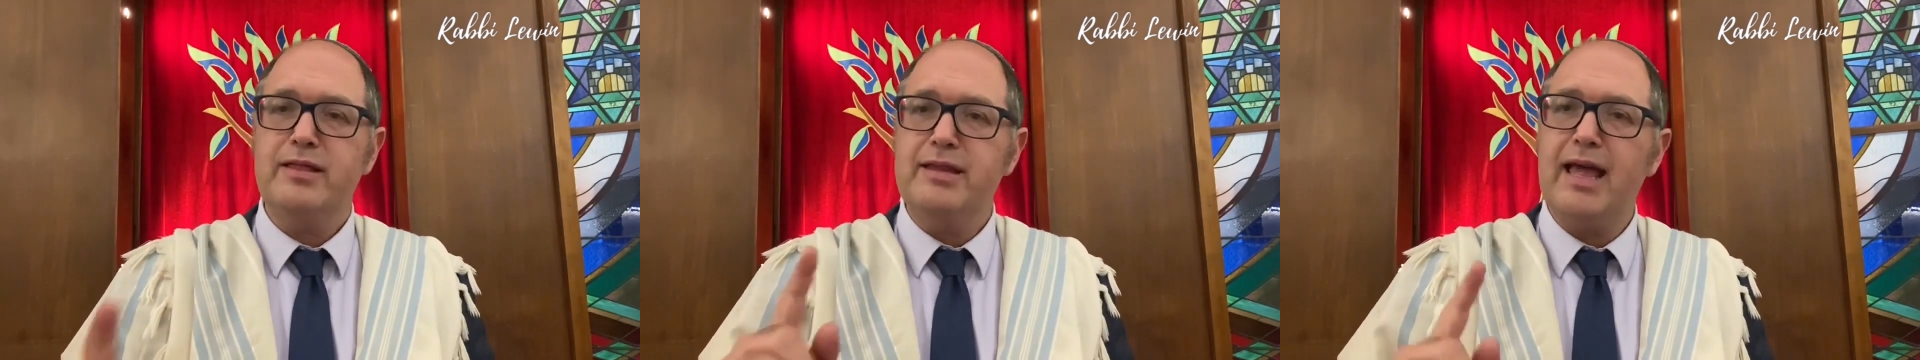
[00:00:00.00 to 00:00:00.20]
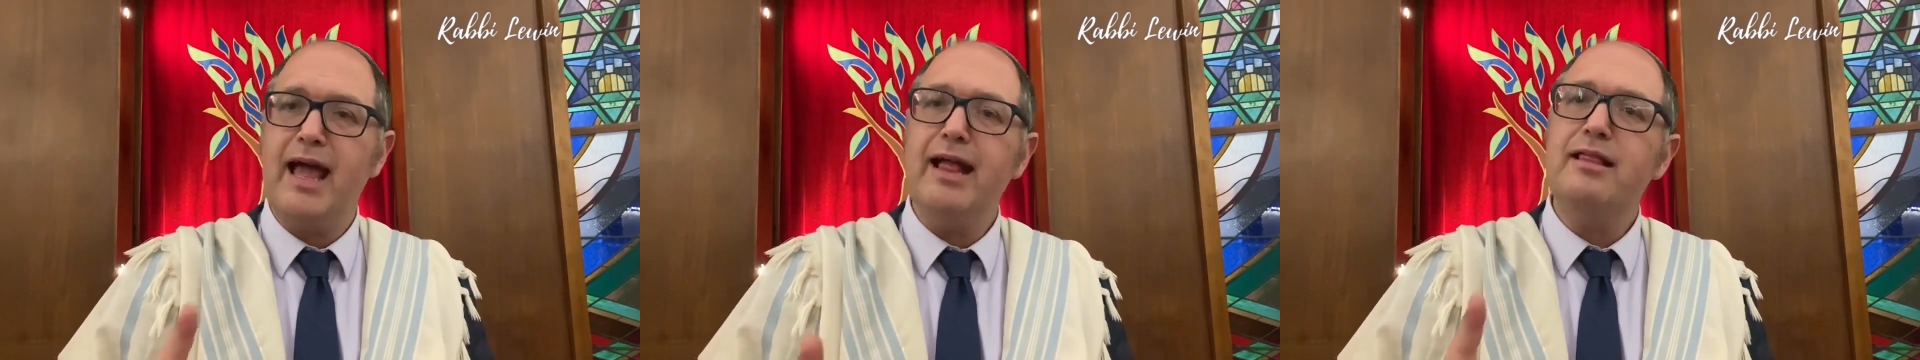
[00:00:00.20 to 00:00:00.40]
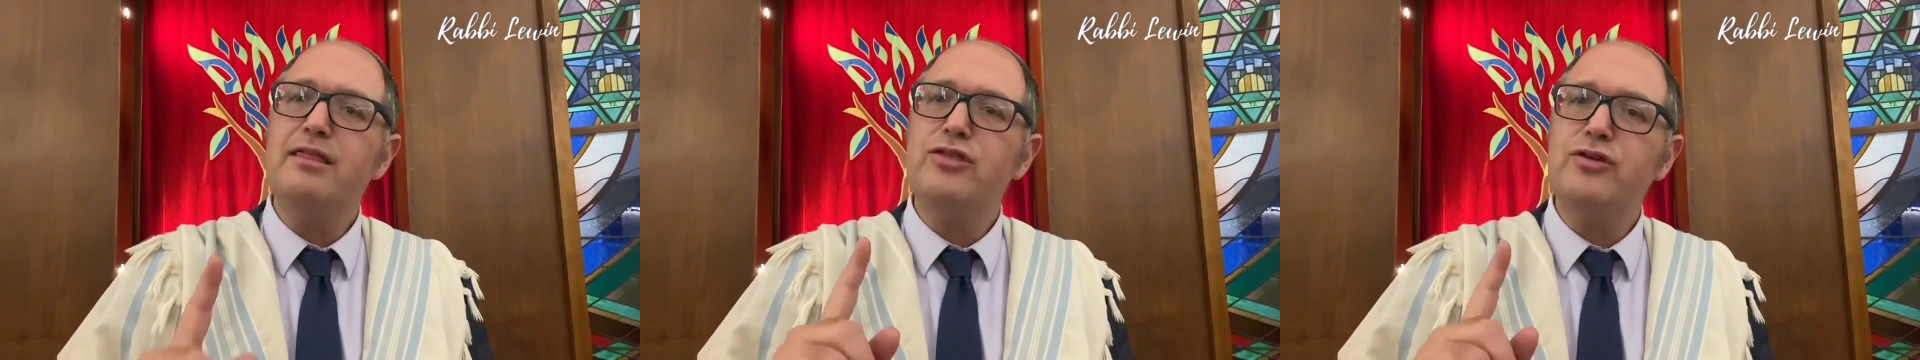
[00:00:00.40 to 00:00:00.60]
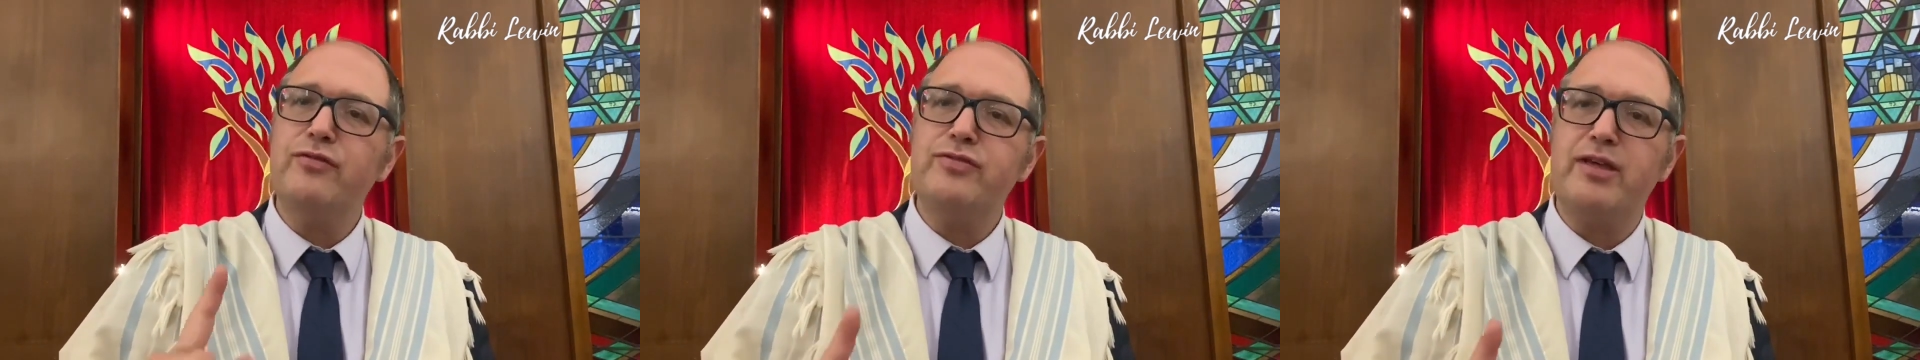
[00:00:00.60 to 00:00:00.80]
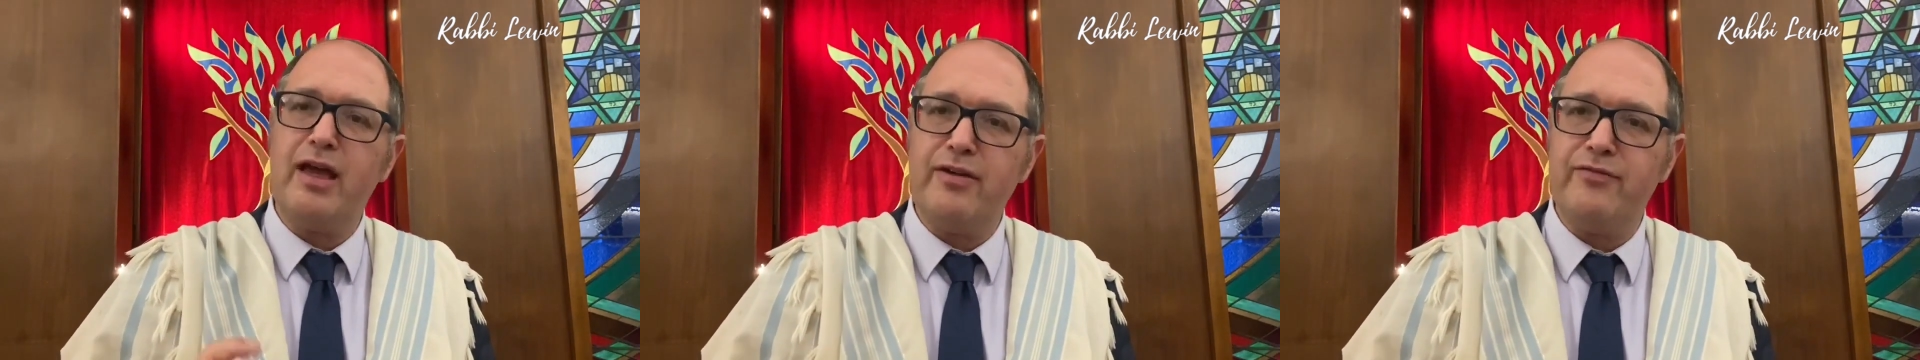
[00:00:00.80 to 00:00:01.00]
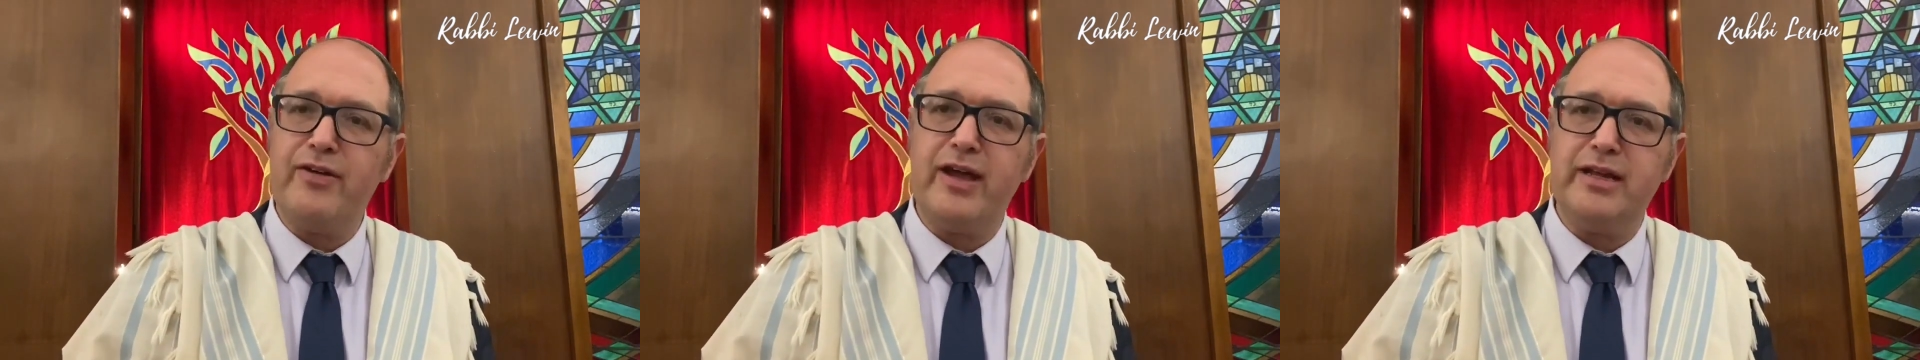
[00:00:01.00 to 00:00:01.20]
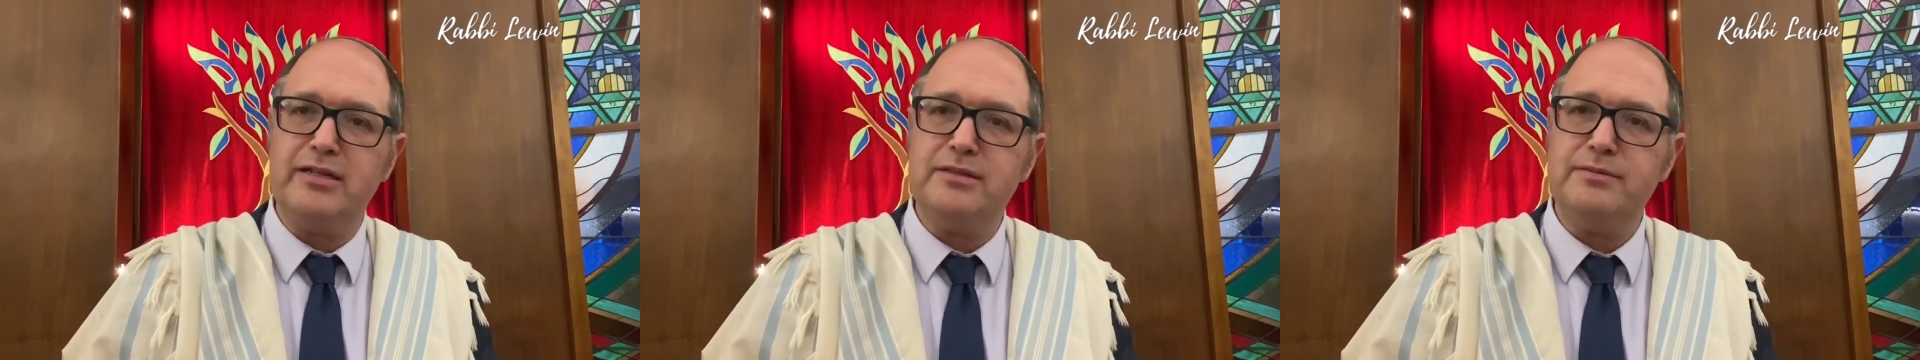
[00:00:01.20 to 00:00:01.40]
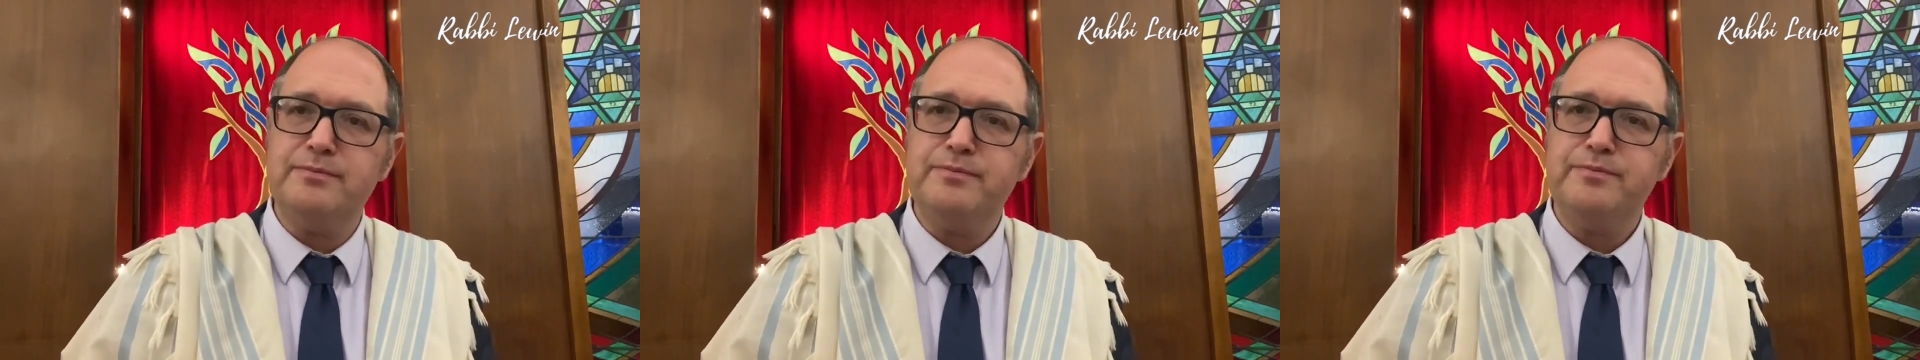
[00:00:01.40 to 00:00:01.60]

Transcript: 10th of Tevet